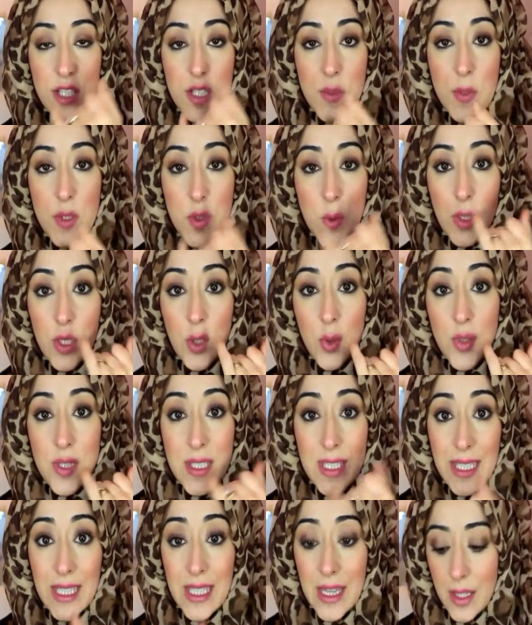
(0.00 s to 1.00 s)
areas between
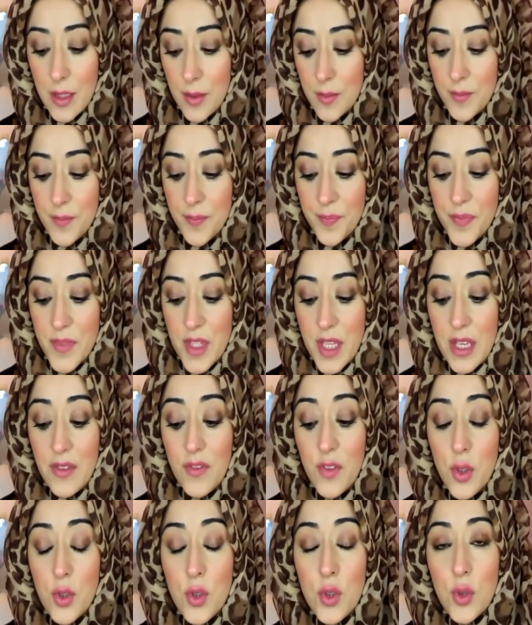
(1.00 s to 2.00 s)
your teeth.
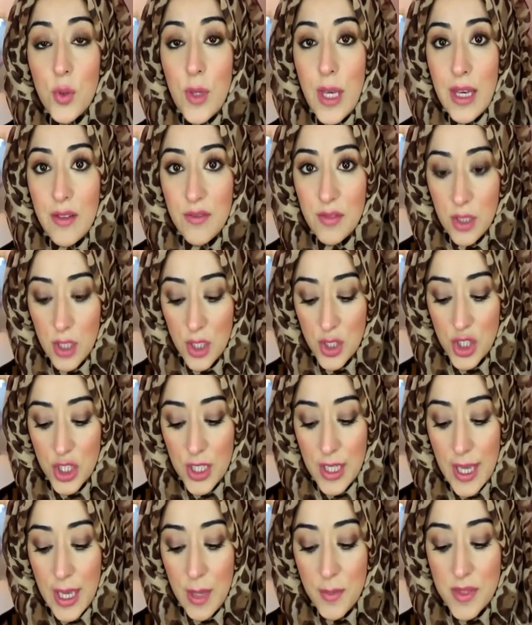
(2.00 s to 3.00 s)
If you do have
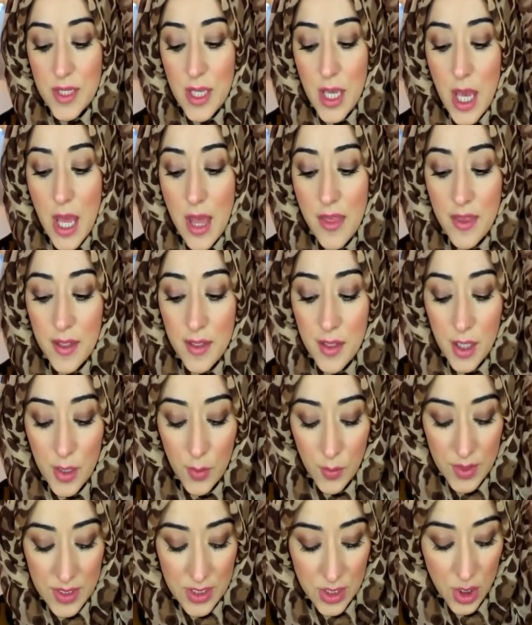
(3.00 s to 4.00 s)
larger gaps, then
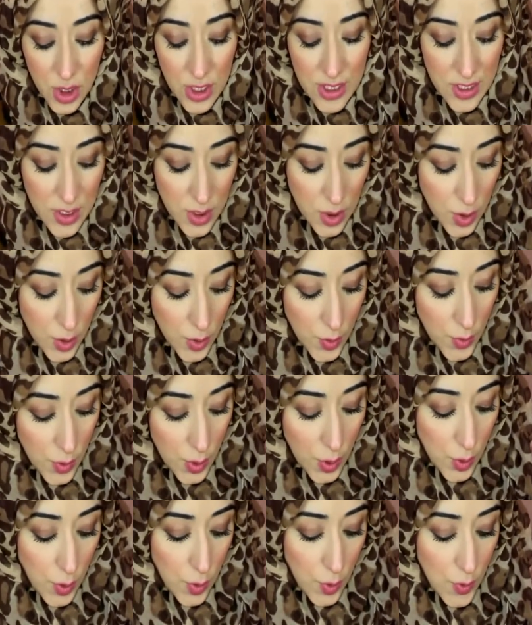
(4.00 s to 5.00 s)
I would suggest
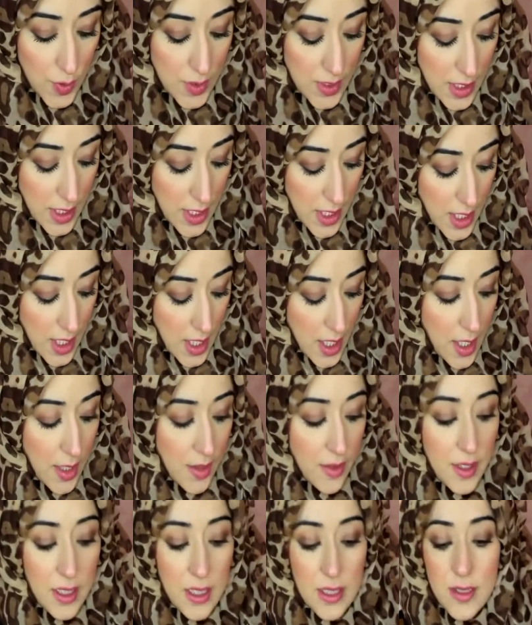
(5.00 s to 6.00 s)
you use
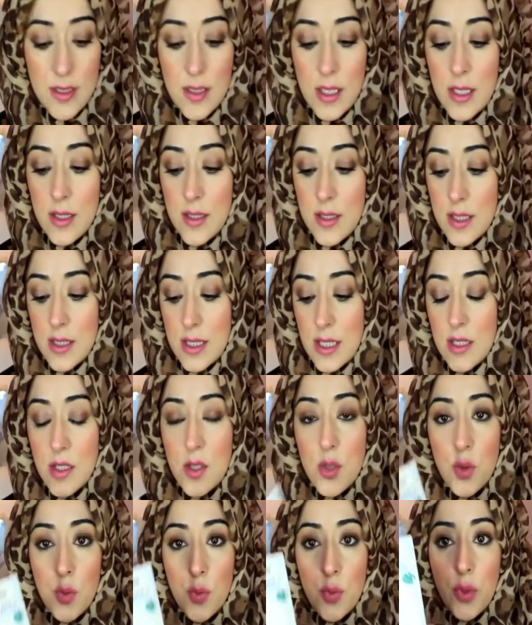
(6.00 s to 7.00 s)
these
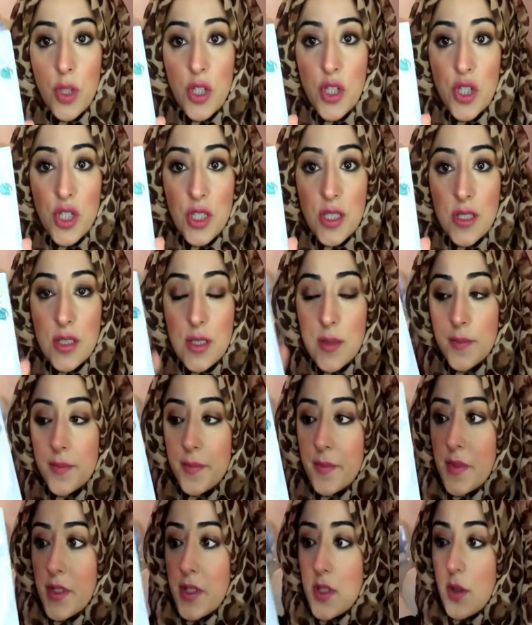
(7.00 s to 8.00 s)
interdental brushes.
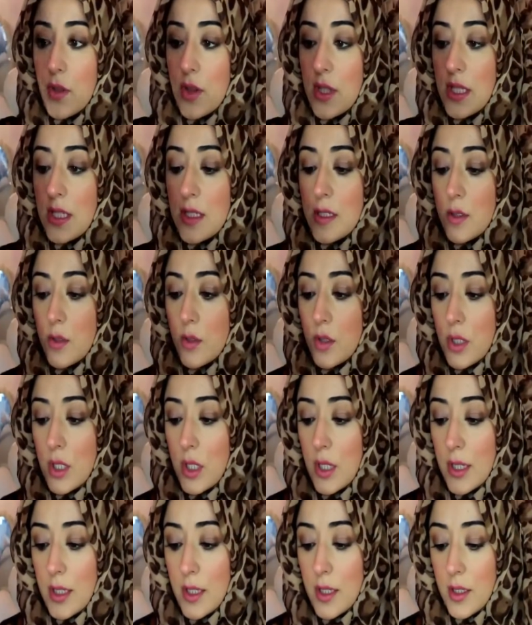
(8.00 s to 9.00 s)
So these
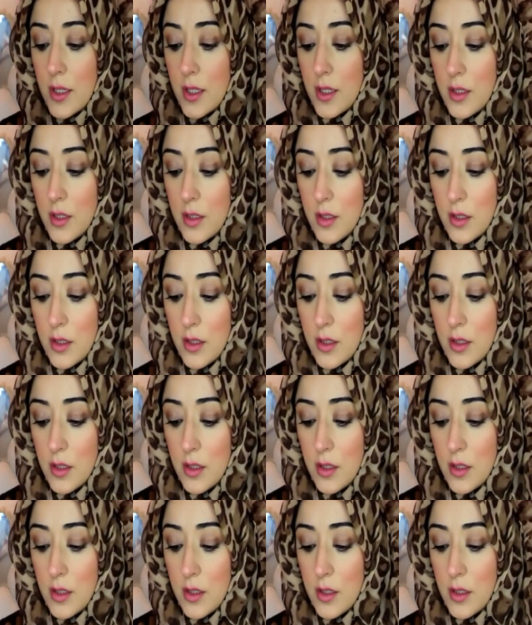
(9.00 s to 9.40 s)
look like